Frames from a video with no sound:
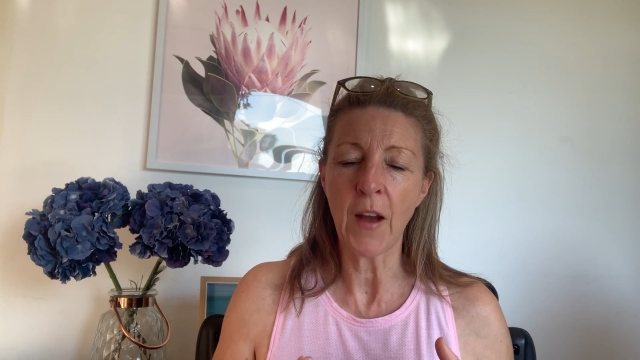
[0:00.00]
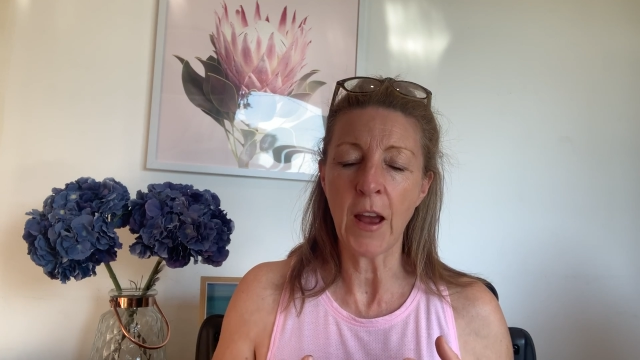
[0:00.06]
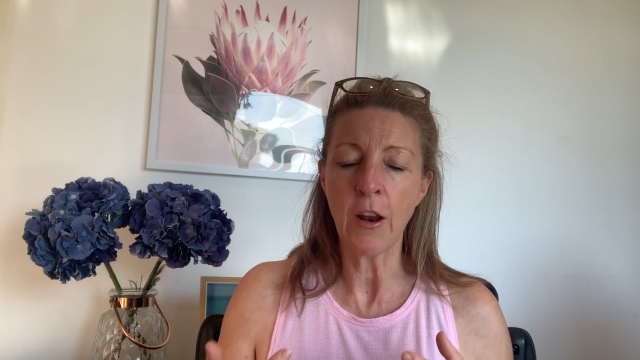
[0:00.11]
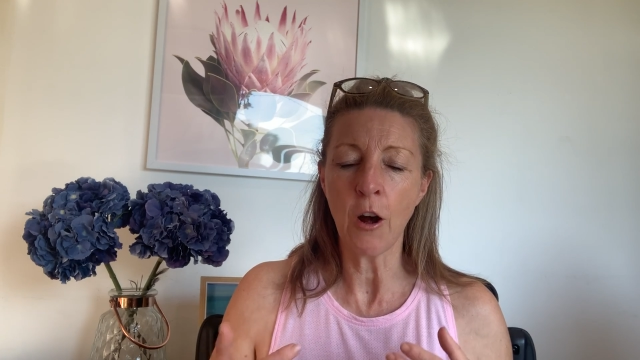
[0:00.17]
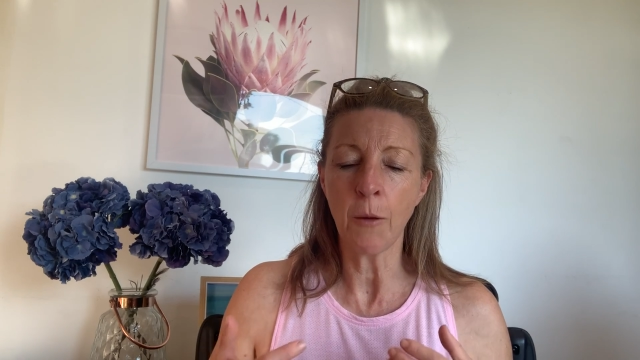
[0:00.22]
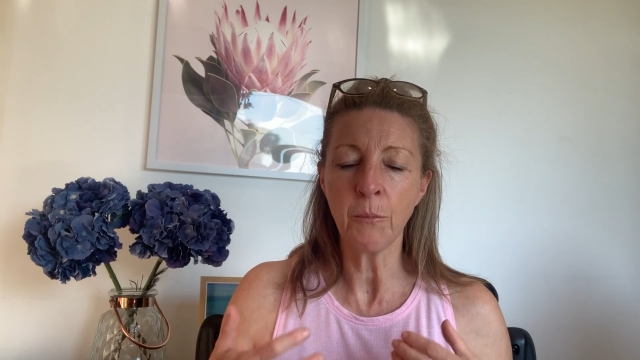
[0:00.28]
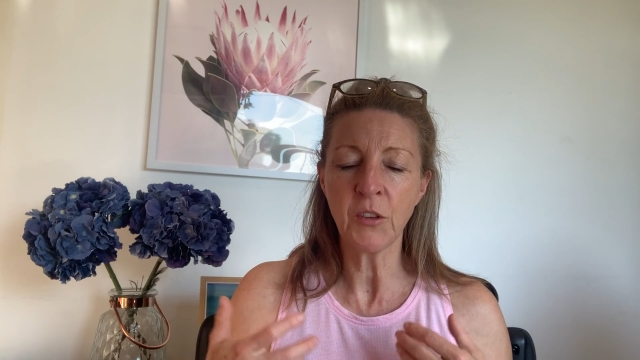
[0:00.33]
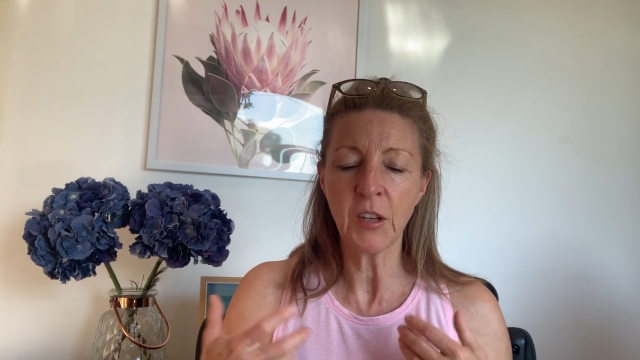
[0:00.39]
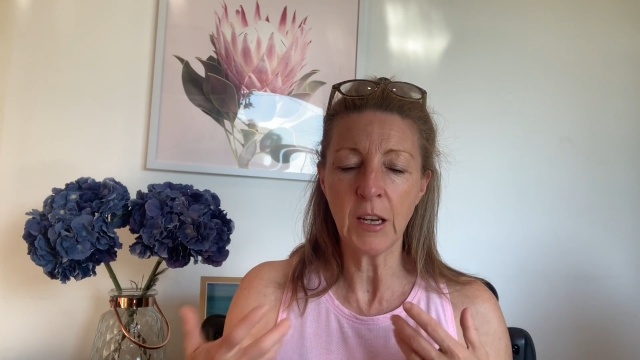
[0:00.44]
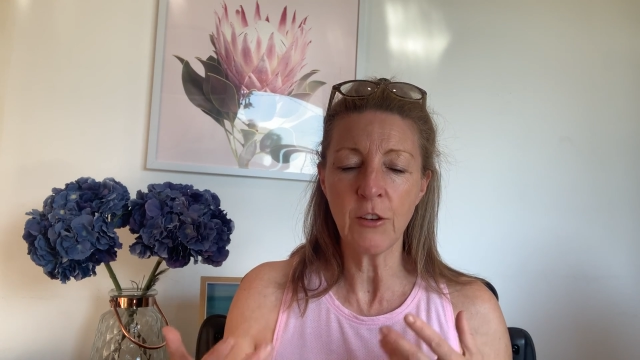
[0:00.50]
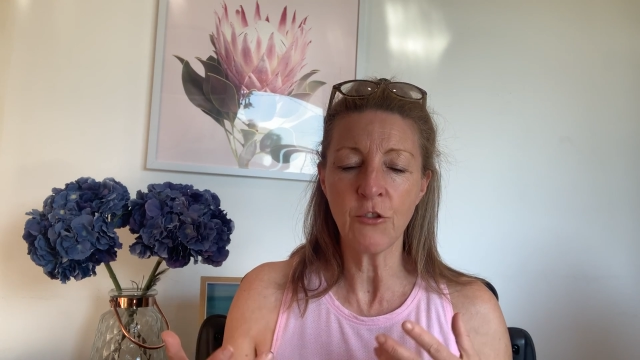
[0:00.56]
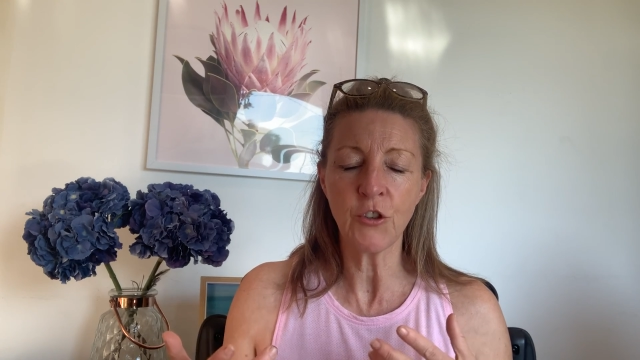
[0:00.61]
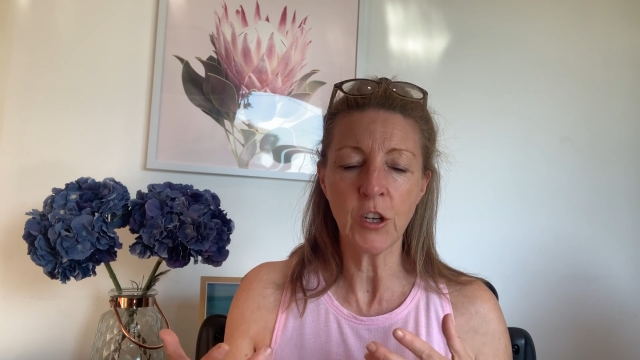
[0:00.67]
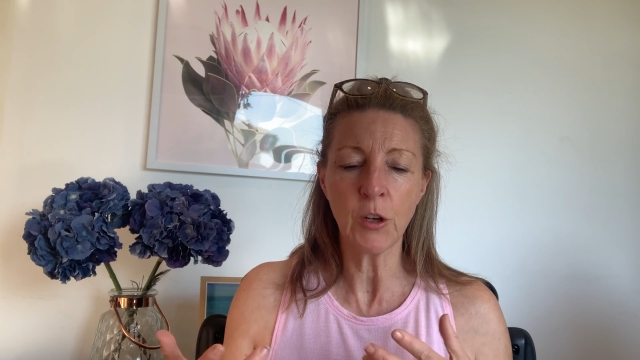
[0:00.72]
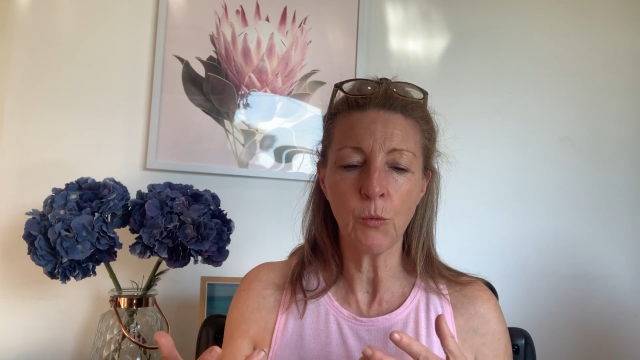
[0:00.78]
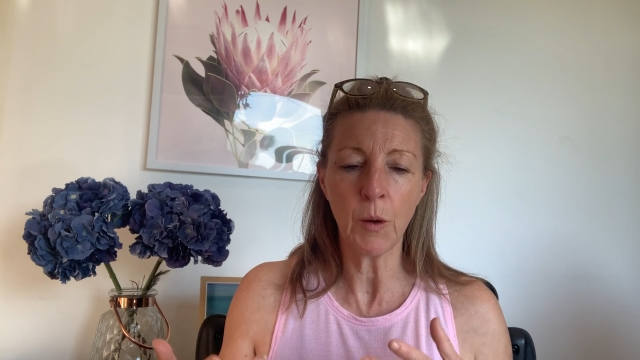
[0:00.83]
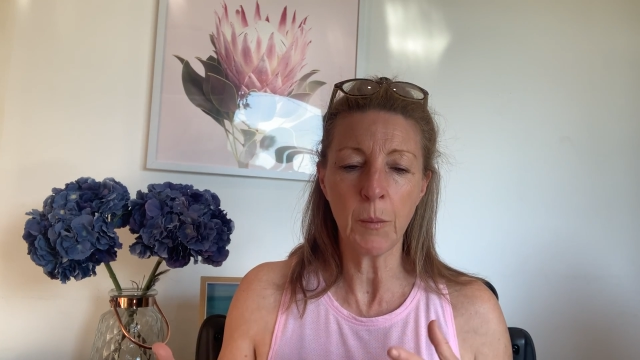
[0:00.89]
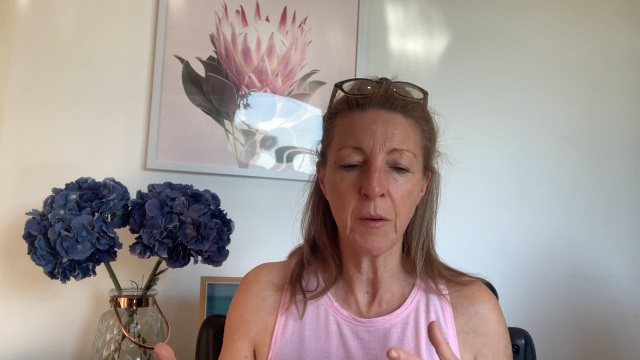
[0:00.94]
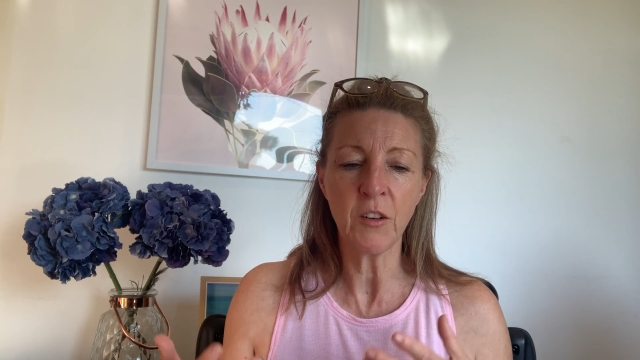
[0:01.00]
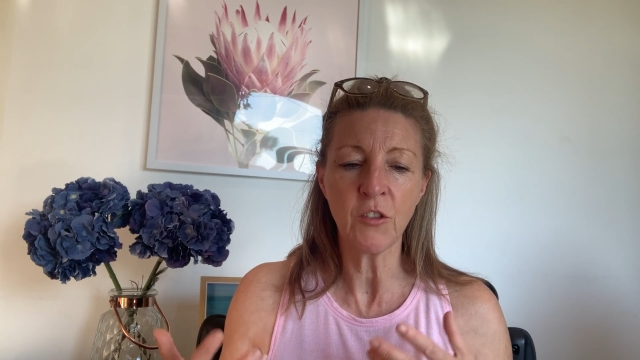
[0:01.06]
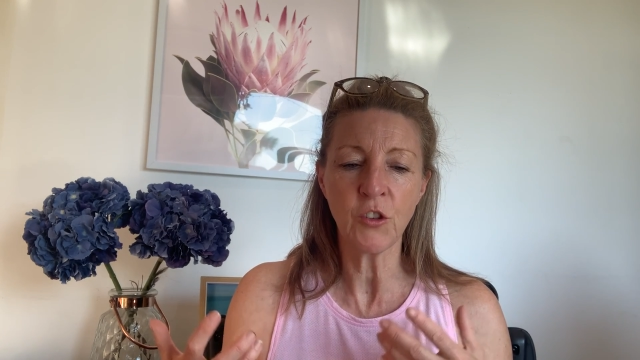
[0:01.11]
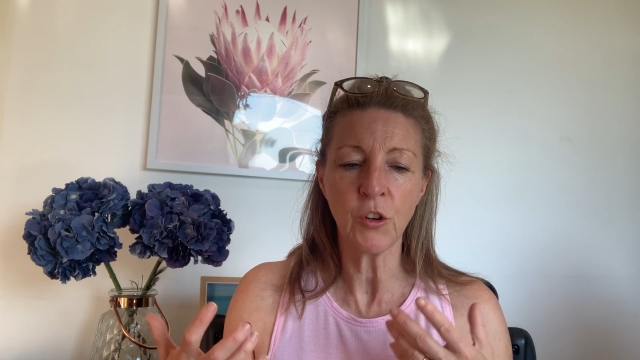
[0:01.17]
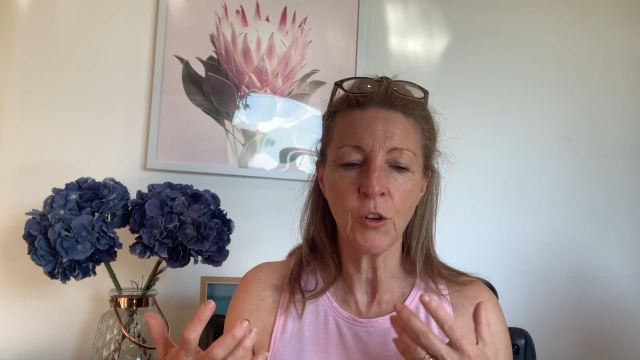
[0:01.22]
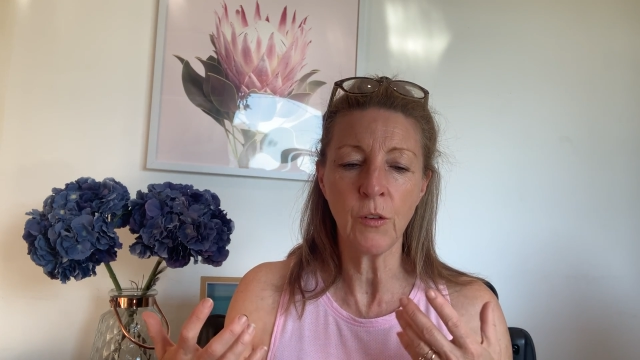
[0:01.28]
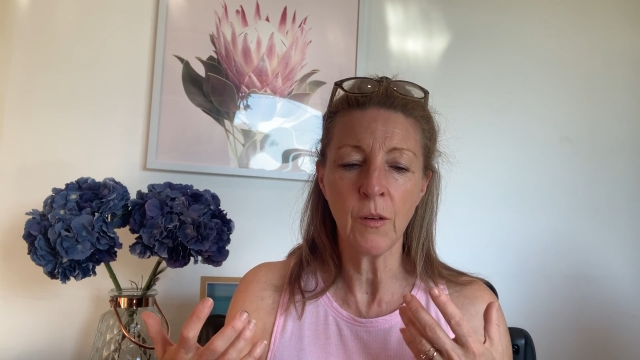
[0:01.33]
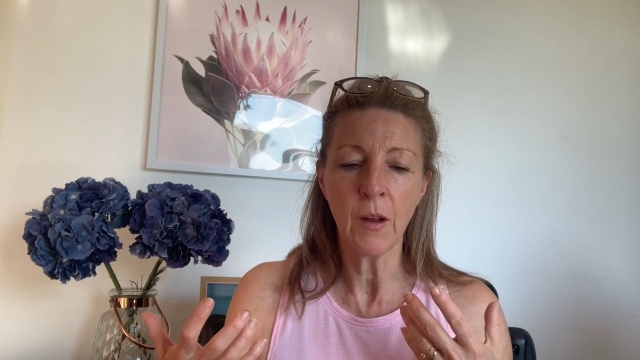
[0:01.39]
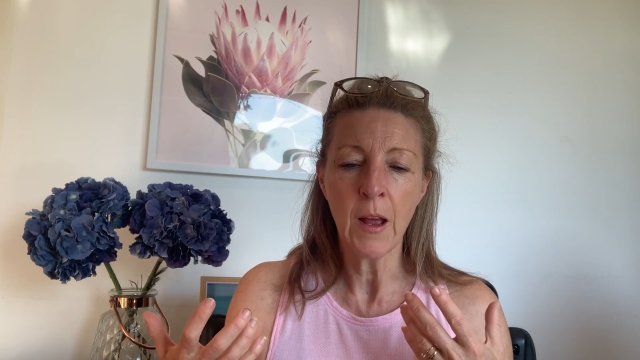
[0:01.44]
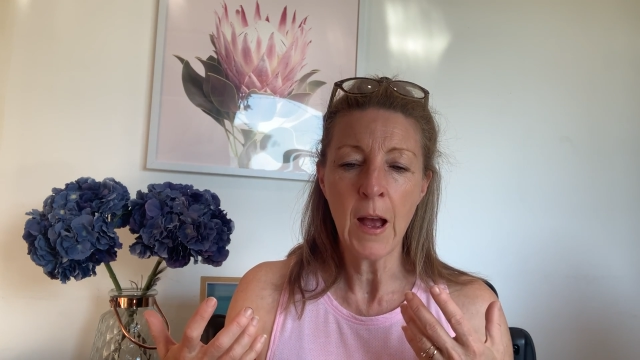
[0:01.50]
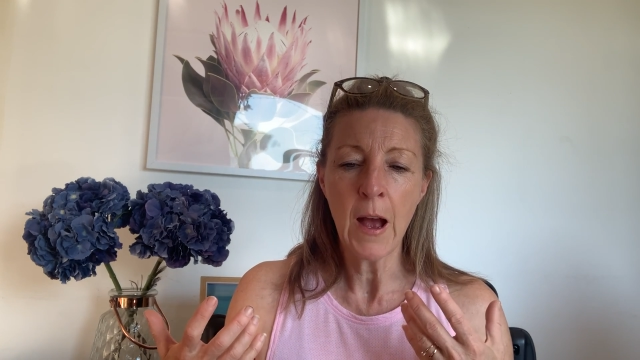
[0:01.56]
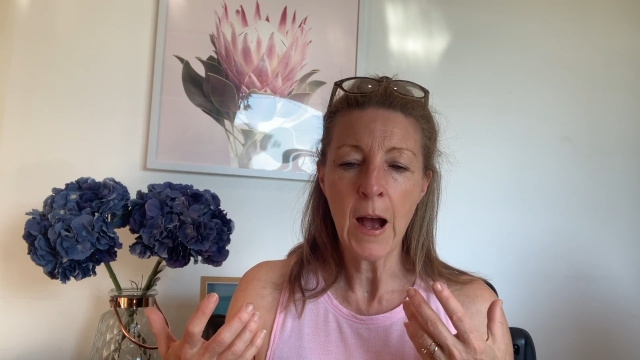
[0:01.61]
and I'm teaching women to